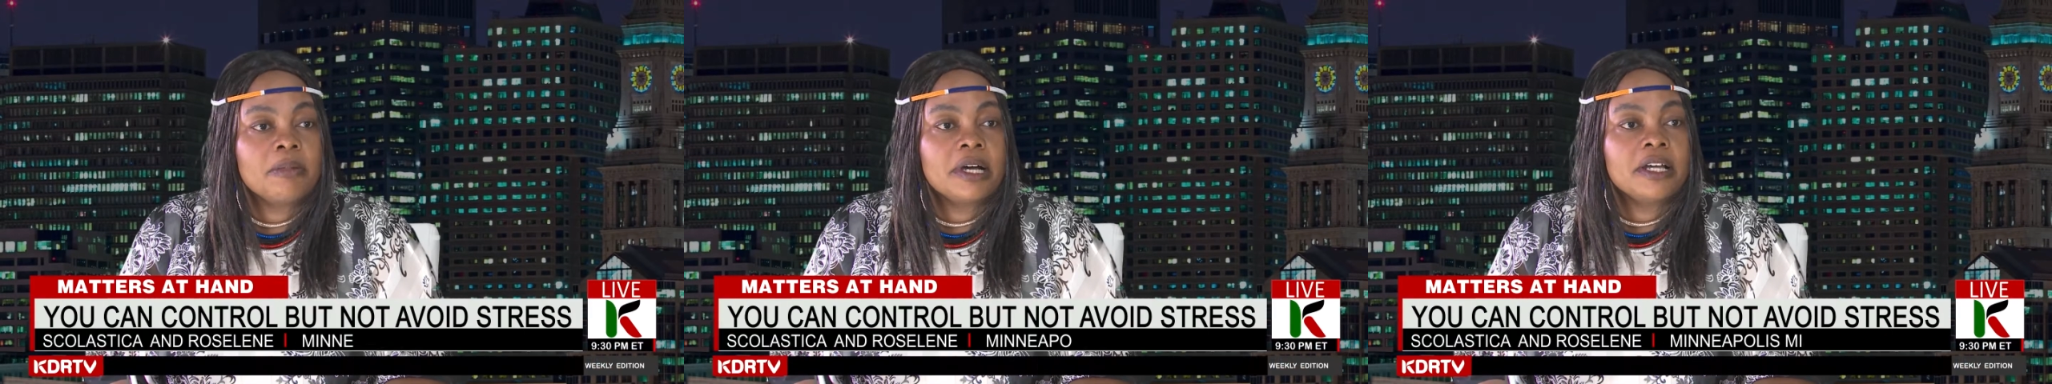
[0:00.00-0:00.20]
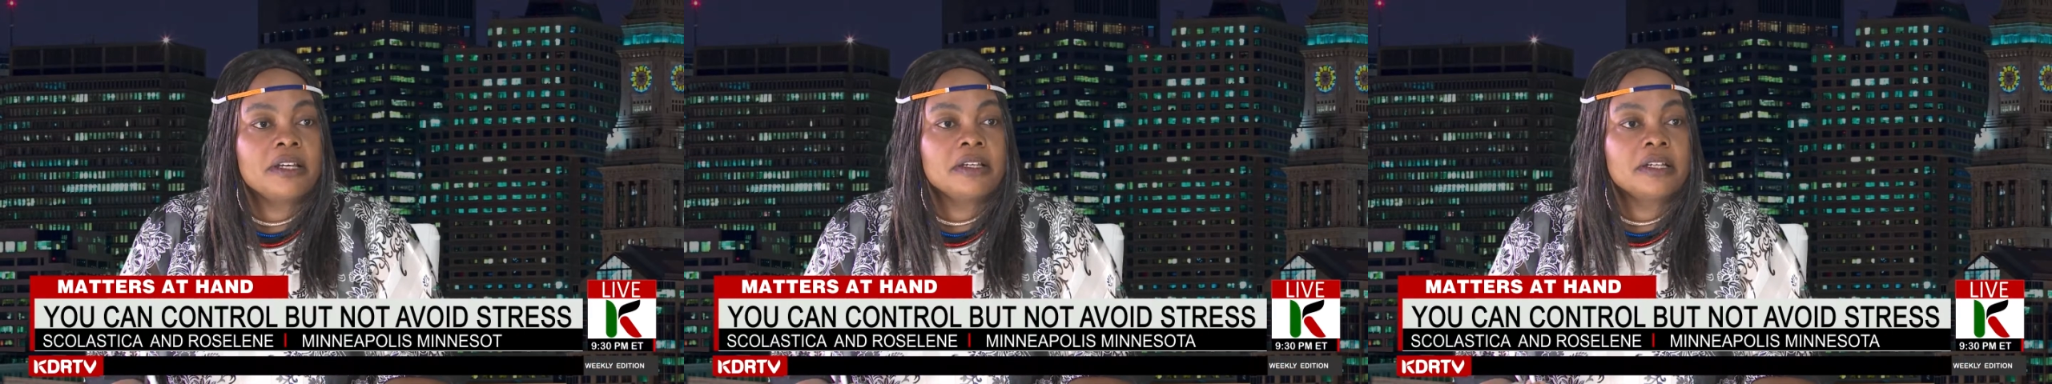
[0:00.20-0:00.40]

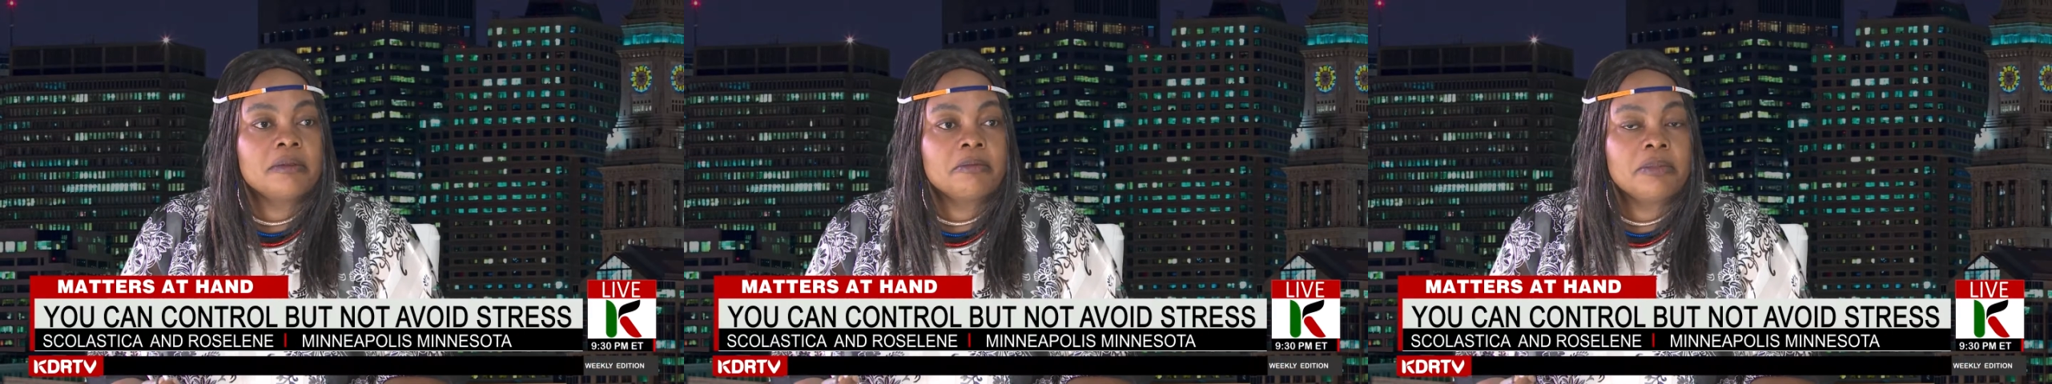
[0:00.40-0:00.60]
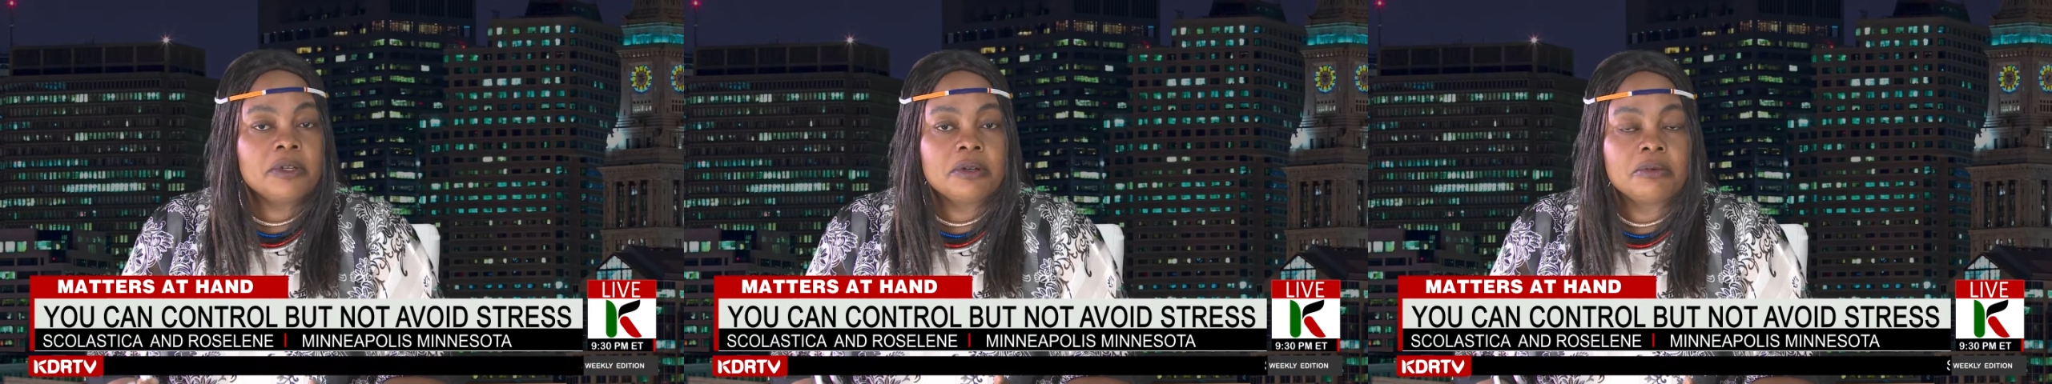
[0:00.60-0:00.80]

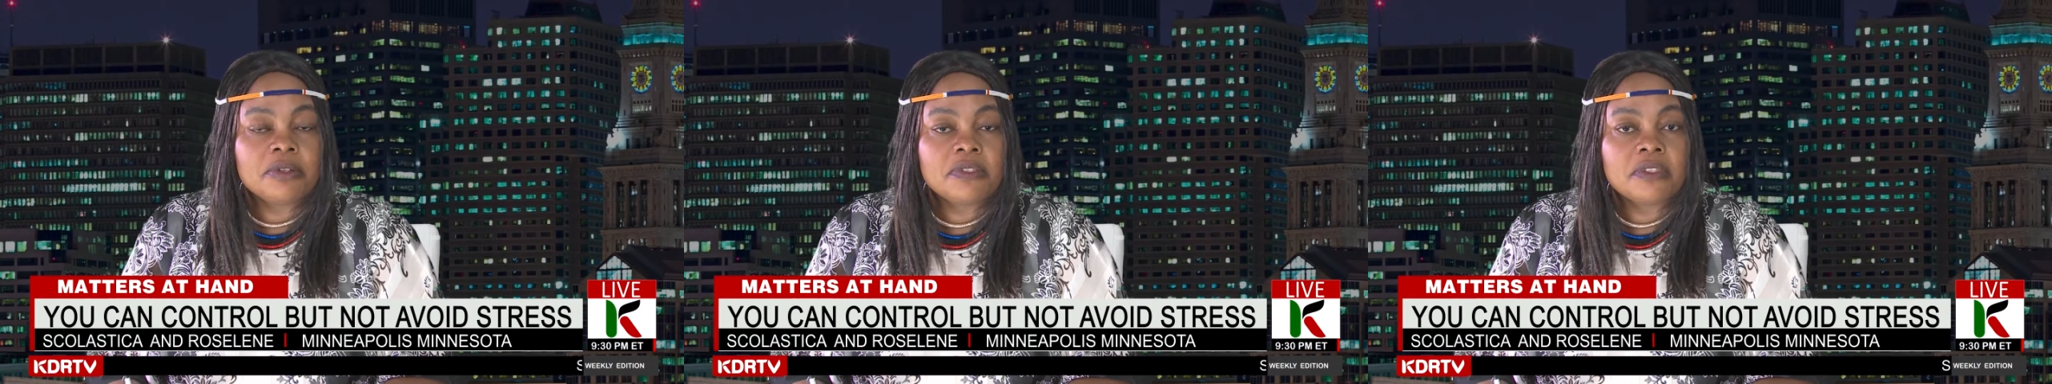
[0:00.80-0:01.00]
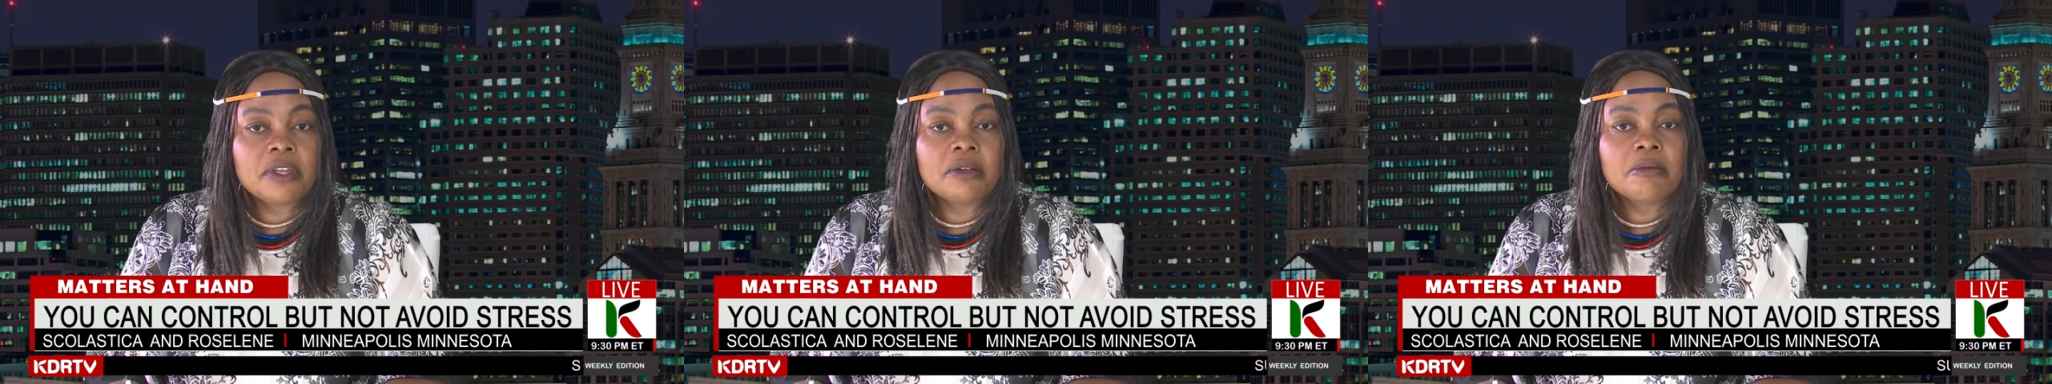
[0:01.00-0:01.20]
and be
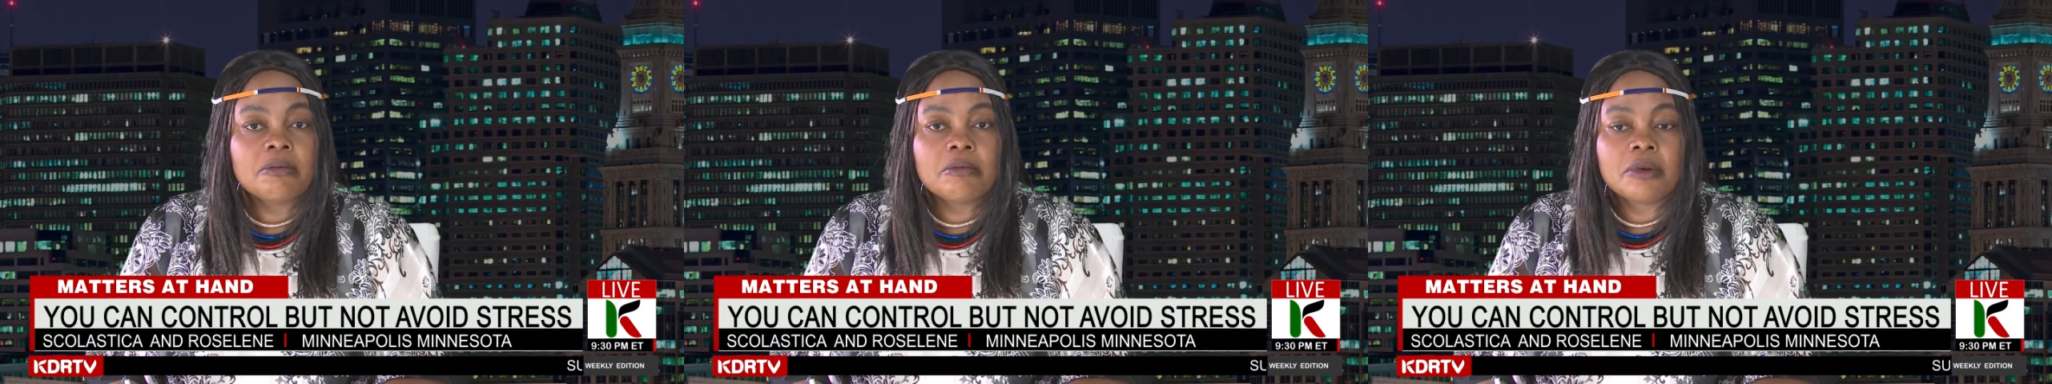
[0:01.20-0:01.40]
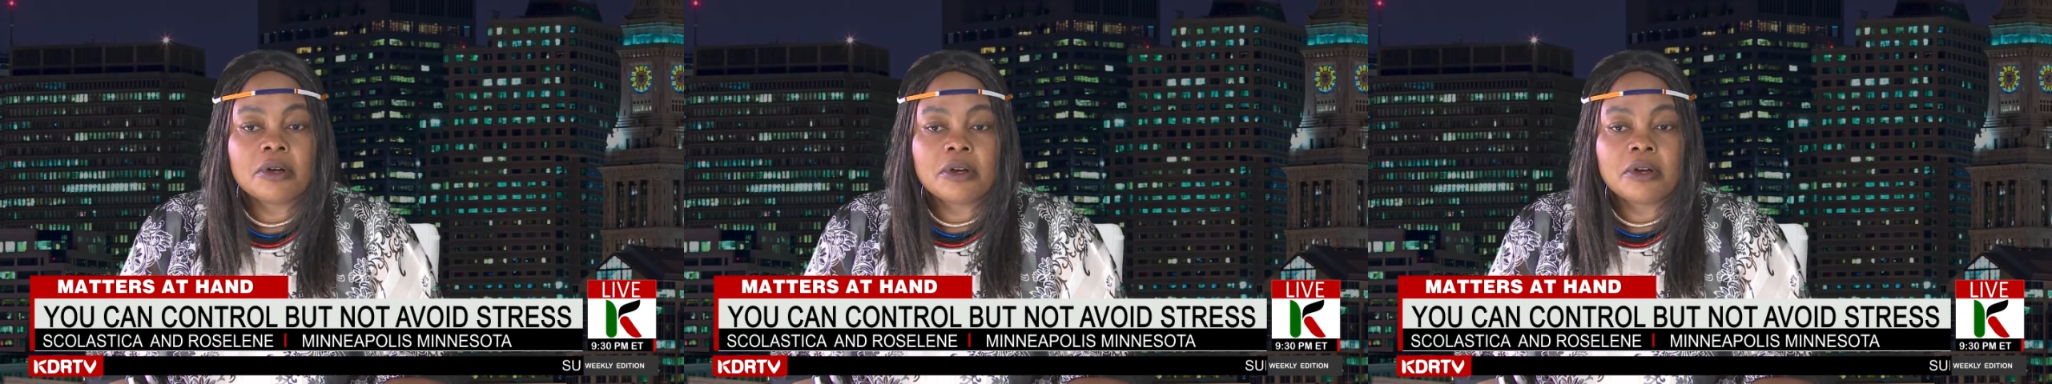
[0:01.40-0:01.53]
with them